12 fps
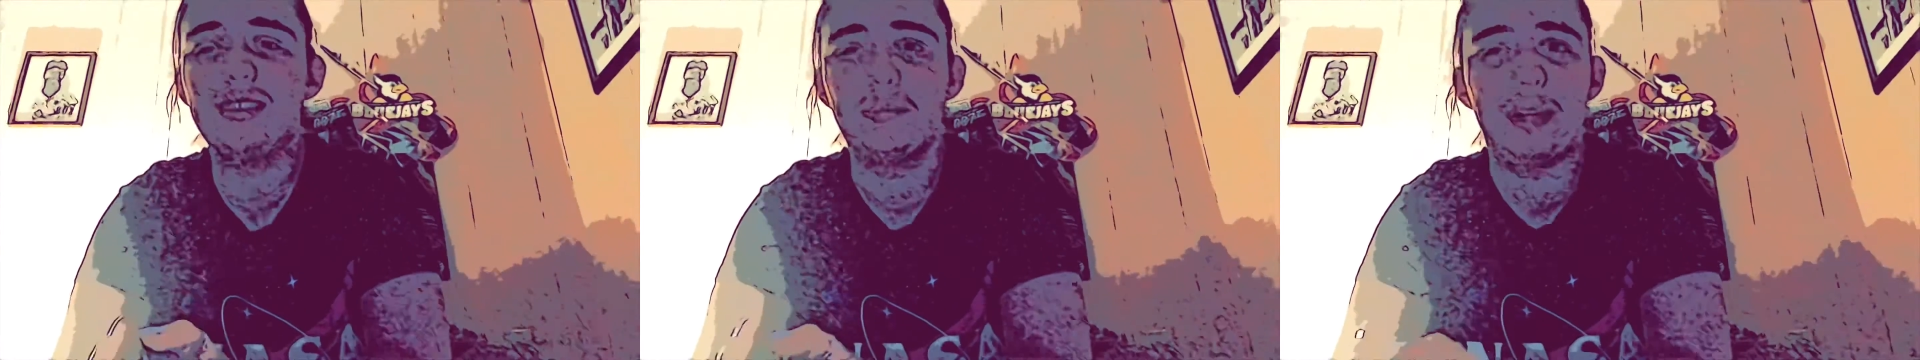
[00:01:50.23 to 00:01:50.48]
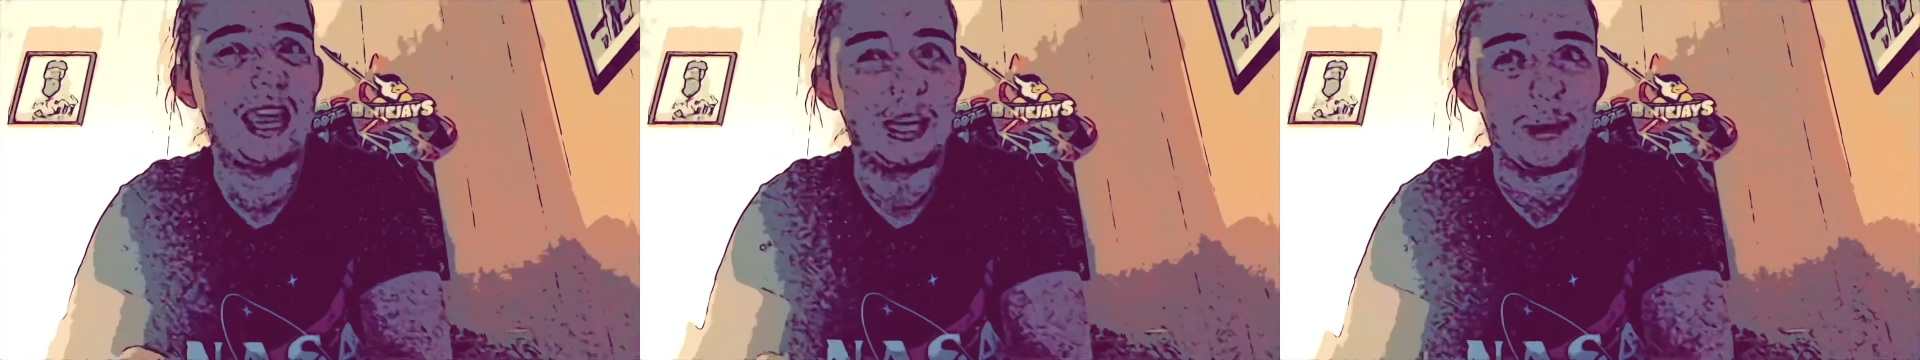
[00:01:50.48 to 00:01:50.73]
me.
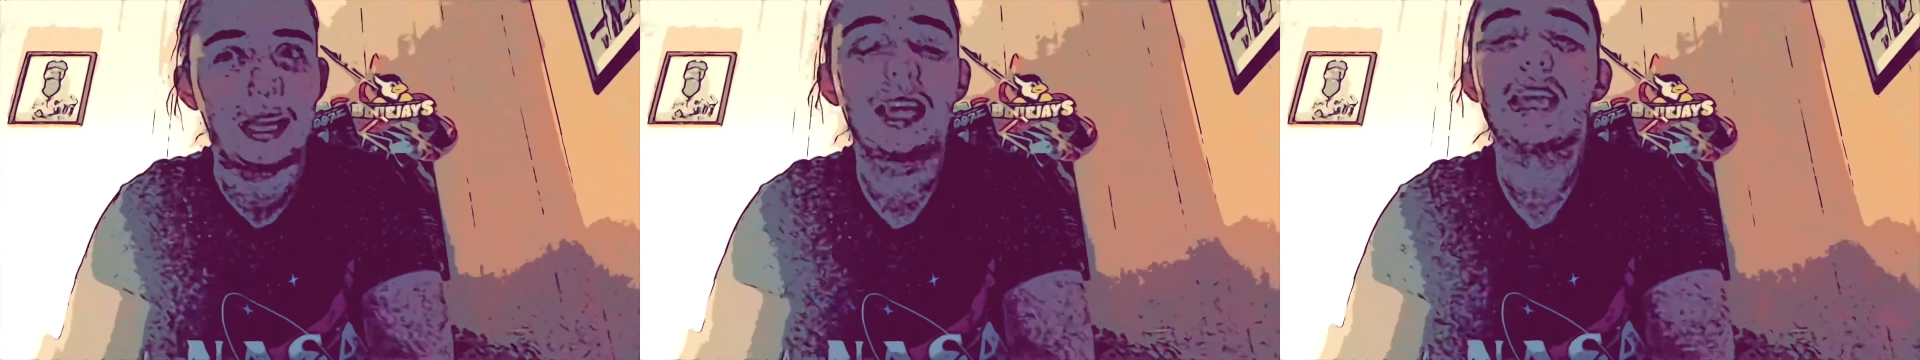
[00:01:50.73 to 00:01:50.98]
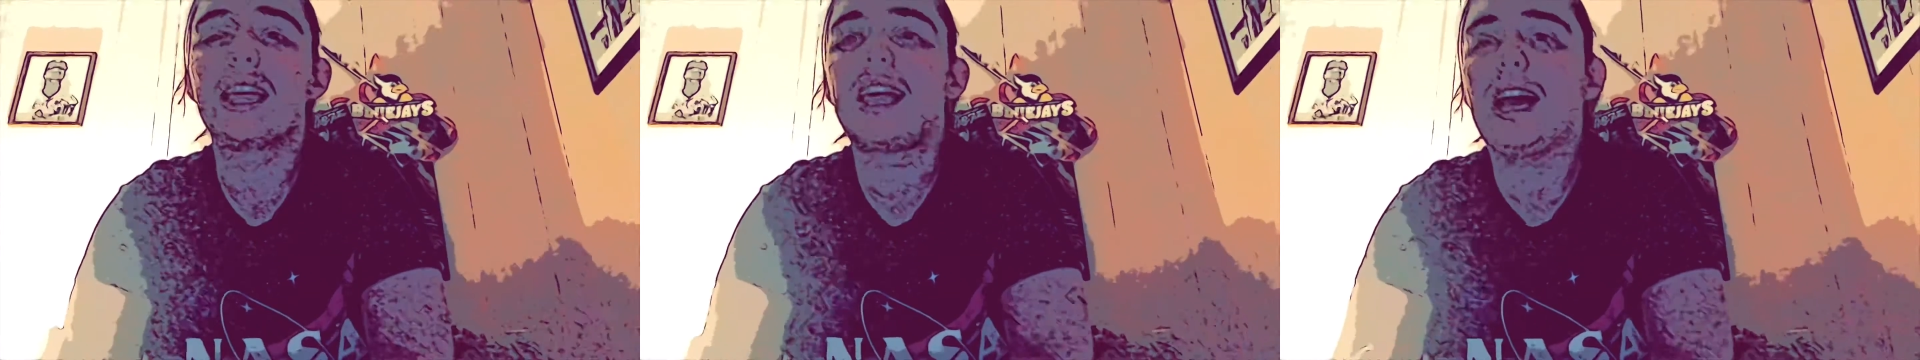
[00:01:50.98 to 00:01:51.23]
Anyway,
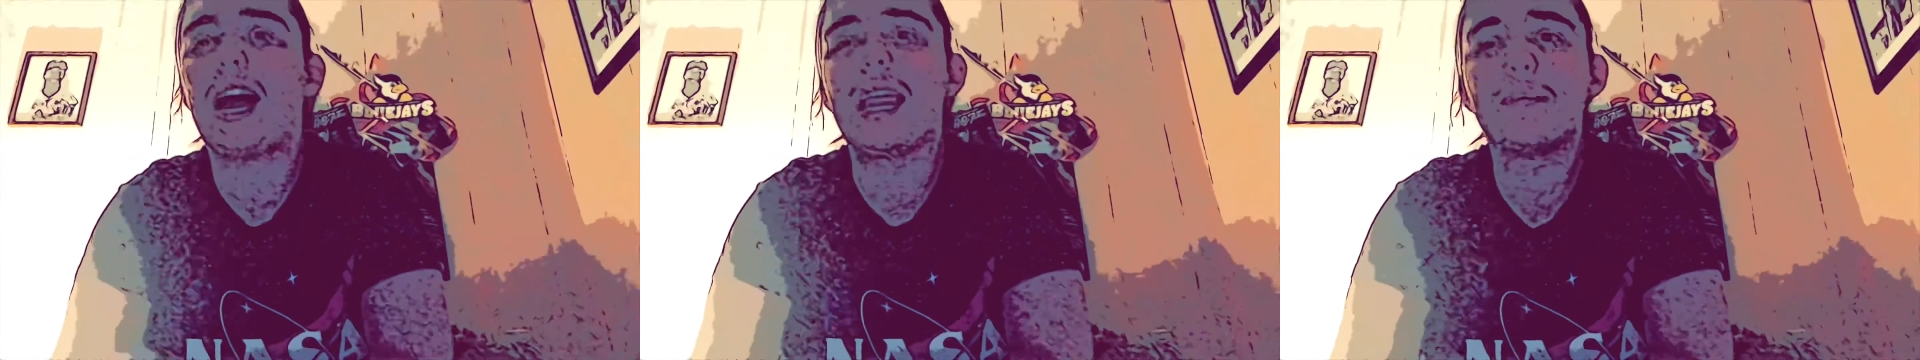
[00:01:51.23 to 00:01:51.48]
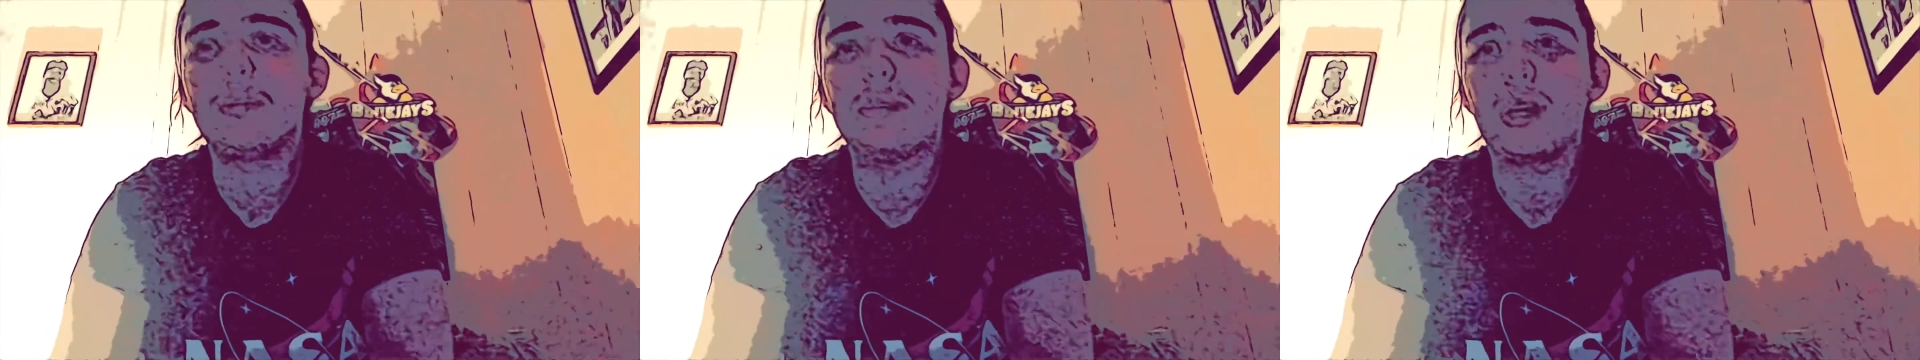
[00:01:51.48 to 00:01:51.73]
I am
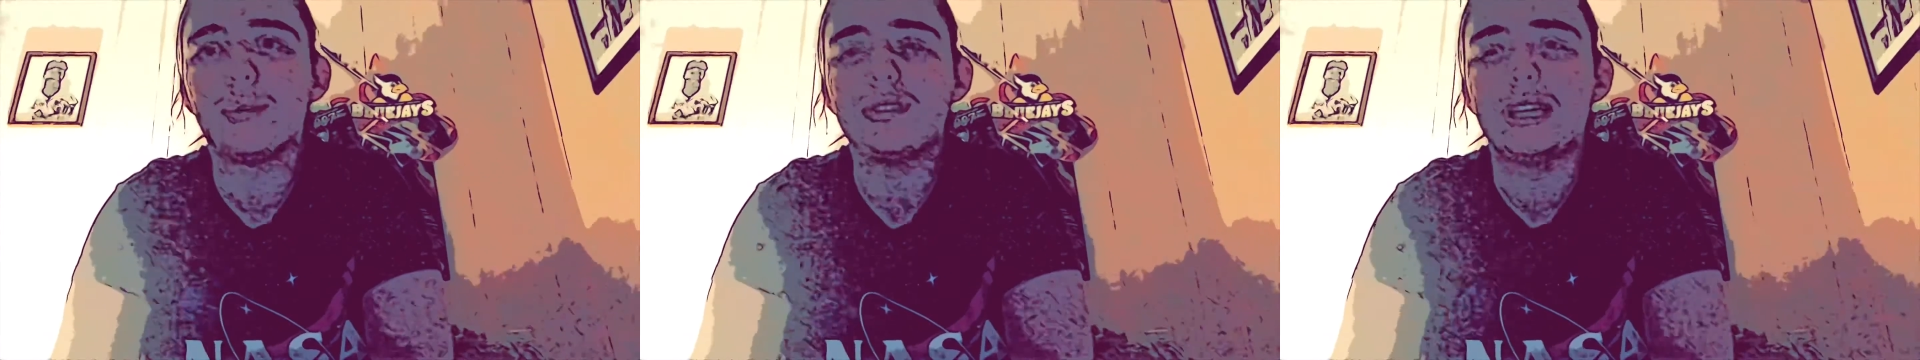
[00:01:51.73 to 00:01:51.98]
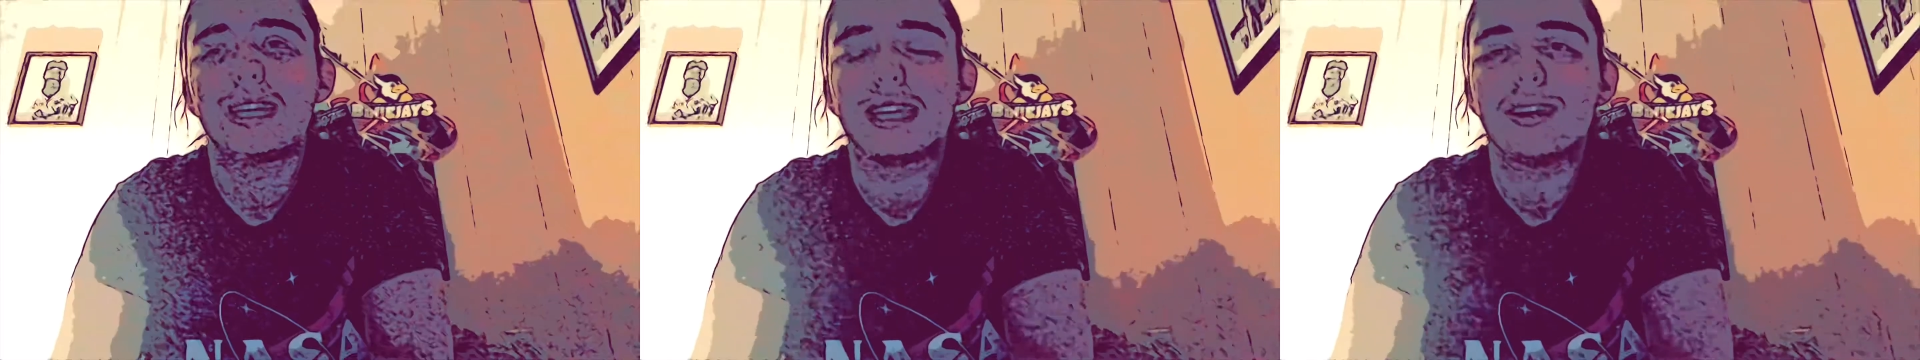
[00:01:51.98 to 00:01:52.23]
going to be hosting